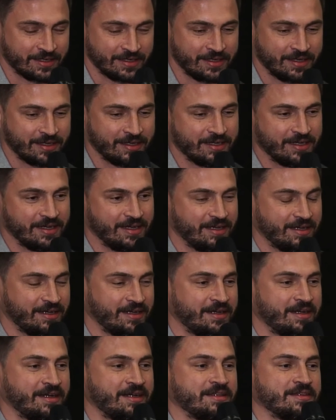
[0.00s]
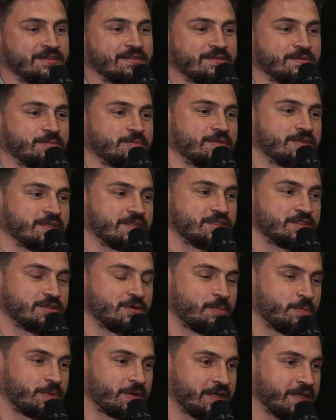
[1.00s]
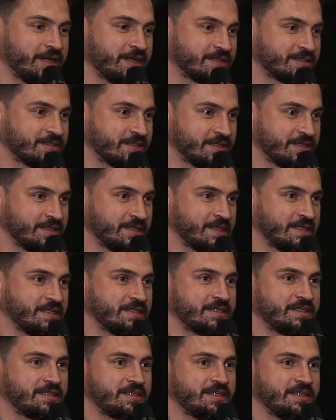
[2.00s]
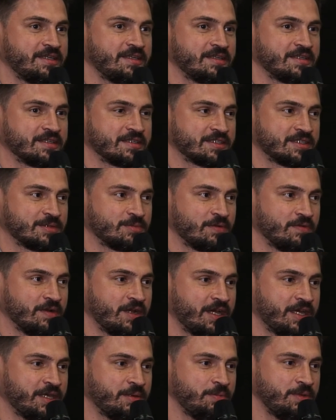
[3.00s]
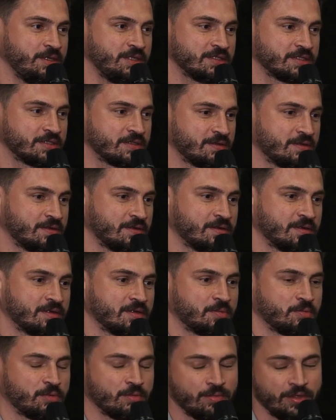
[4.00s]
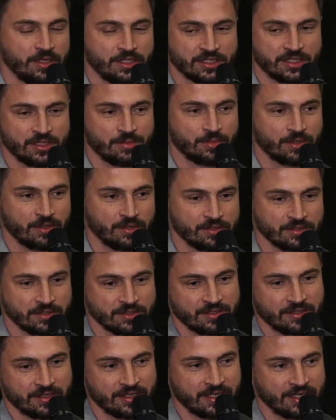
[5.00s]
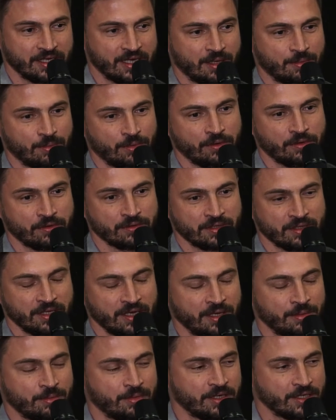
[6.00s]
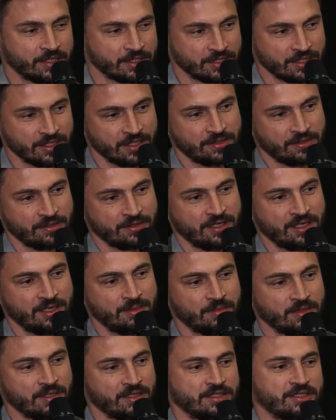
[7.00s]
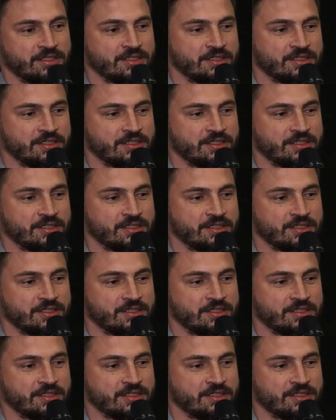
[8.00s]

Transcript: depending on the angle. And so, what about the architect? Whenever the city